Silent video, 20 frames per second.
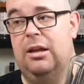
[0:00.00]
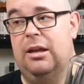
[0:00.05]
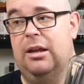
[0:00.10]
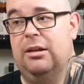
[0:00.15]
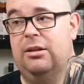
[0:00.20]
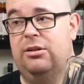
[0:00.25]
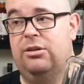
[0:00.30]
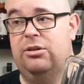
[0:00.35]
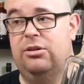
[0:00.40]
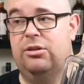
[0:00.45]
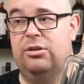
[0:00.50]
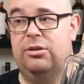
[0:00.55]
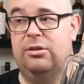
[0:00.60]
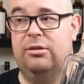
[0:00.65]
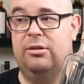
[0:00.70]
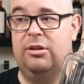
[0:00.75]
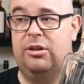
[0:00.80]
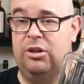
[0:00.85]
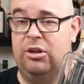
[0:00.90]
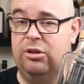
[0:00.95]
and
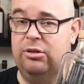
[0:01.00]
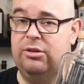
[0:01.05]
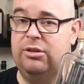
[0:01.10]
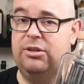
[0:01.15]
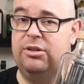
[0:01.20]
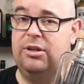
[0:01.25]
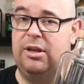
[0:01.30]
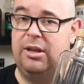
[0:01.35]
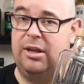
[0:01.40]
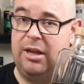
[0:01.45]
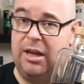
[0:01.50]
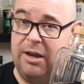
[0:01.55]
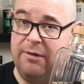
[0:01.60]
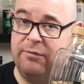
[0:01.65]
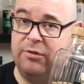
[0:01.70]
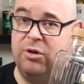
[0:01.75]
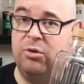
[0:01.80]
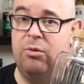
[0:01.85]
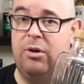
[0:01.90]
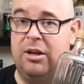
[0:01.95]
not
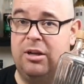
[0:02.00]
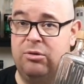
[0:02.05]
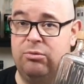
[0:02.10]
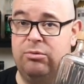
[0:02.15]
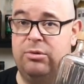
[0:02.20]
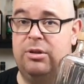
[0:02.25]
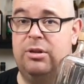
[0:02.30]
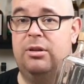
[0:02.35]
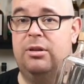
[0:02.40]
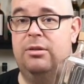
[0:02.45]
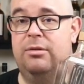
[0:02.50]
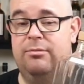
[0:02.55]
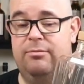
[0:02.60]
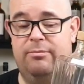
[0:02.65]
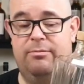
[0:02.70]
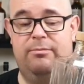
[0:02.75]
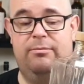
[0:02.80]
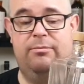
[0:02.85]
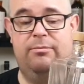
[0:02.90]
everyone will